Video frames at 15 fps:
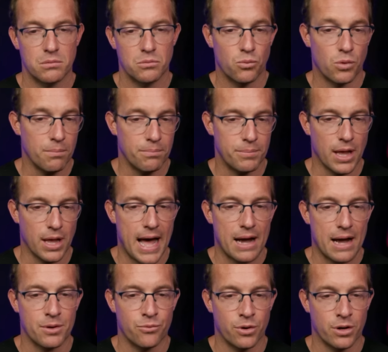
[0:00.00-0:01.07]
well, Bill
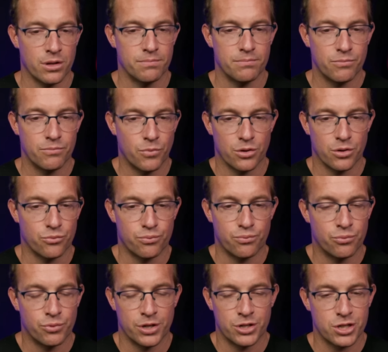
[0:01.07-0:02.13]
Ackman, one of the
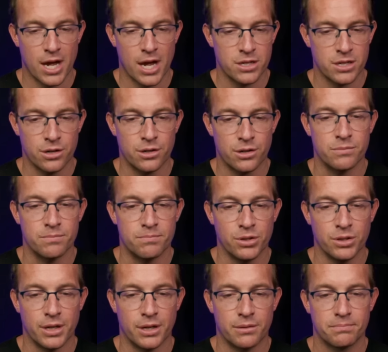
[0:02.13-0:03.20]
richest guys on earth,
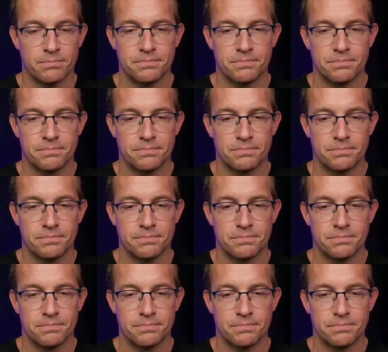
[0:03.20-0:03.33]
billionaire.